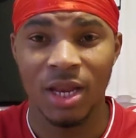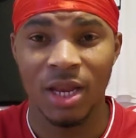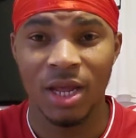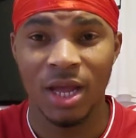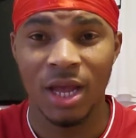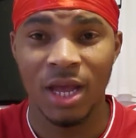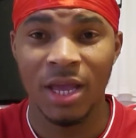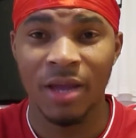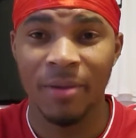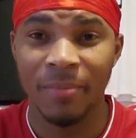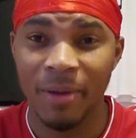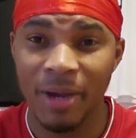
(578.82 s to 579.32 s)
I
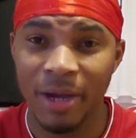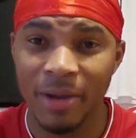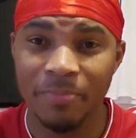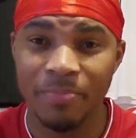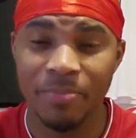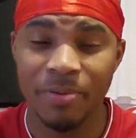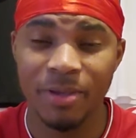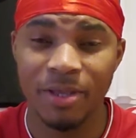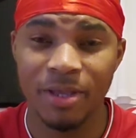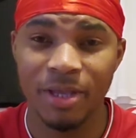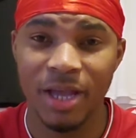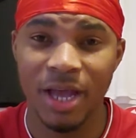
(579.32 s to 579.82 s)
am
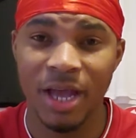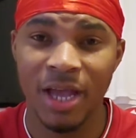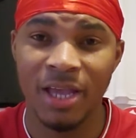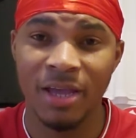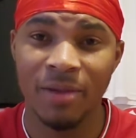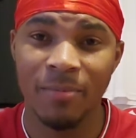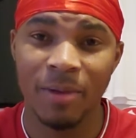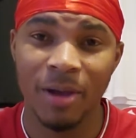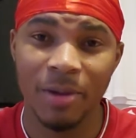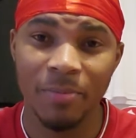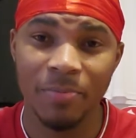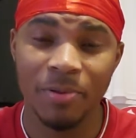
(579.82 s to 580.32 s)
happy. I
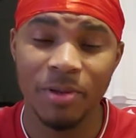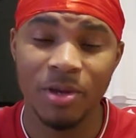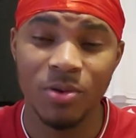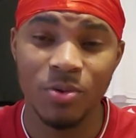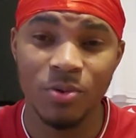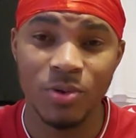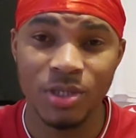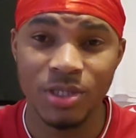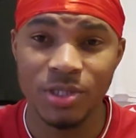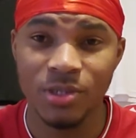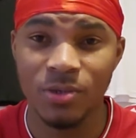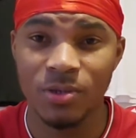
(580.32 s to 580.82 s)
am happy the
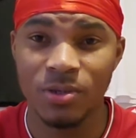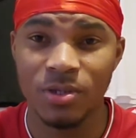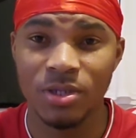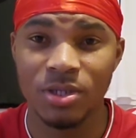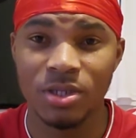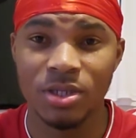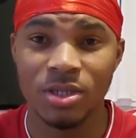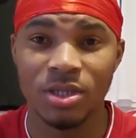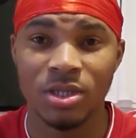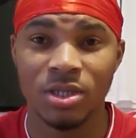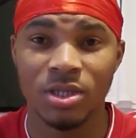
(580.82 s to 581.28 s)
result.